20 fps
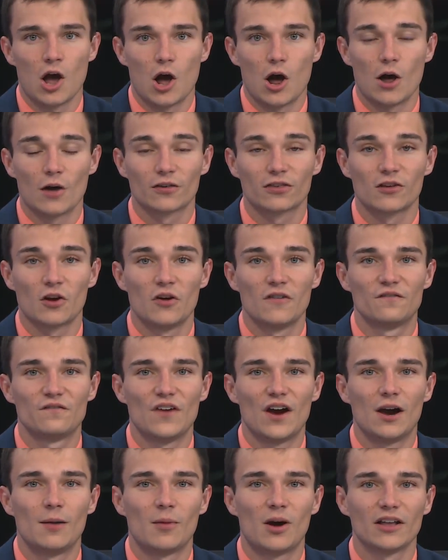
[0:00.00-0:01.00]
Also in
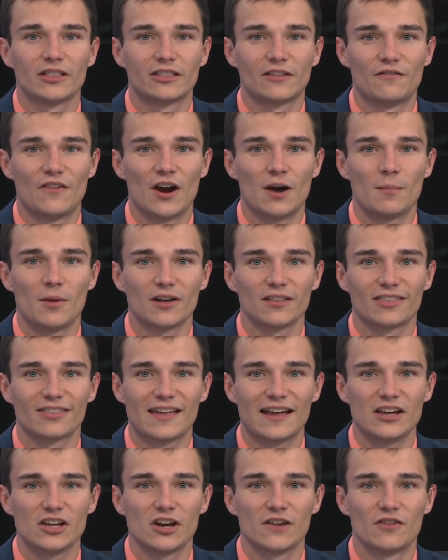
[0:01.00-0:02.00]
Fairmont, the Fairmont
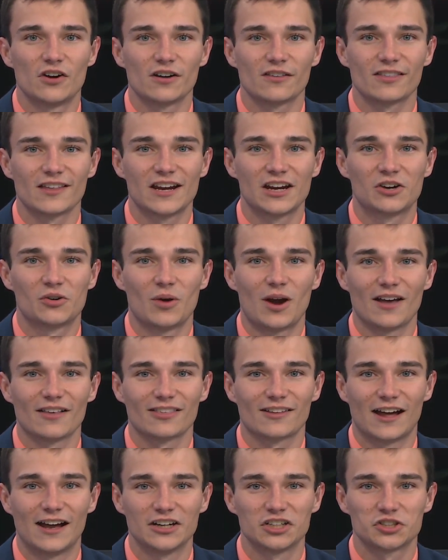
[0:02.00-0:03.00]
State University
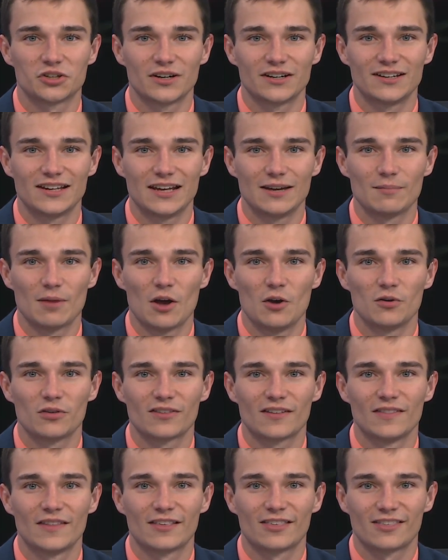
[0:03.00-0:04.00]
cross country team
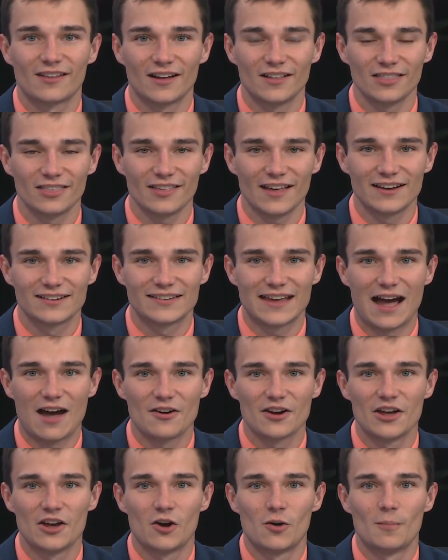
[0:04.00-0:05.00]
hosted the Sunset
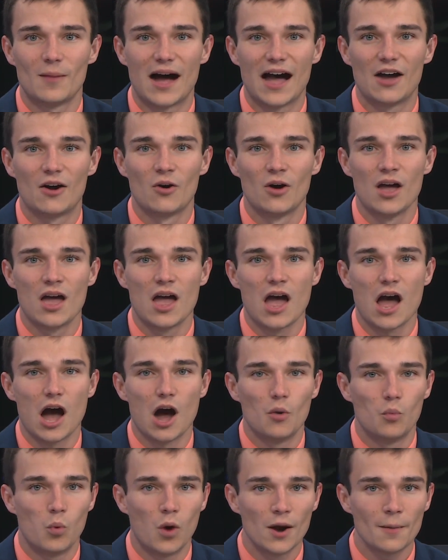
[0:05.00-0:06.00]
Downhill Mile,
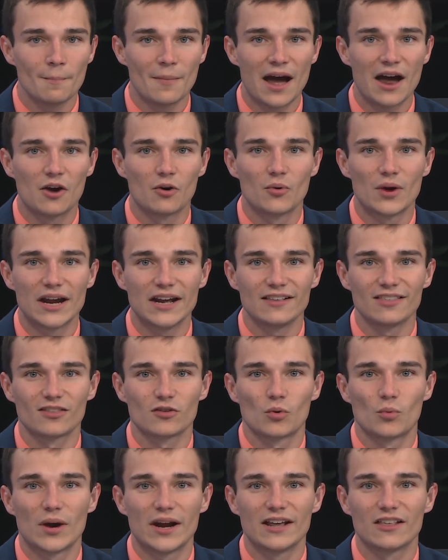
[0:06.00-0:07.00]
a one mile
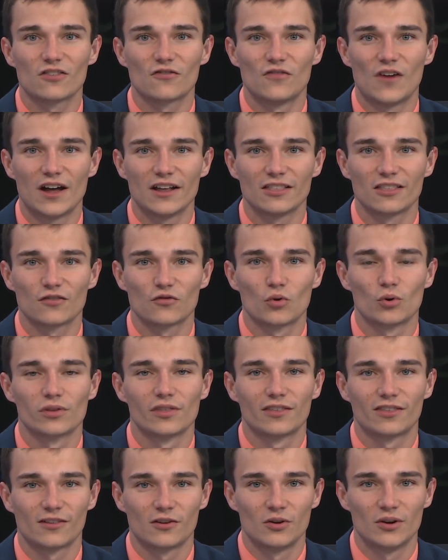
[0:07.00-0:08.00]
race to raise funds
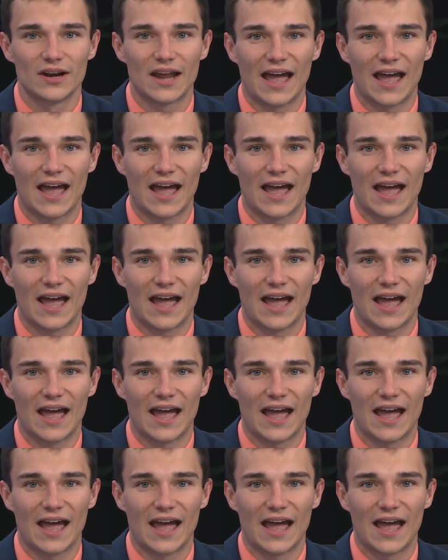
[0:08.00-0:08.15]
for the student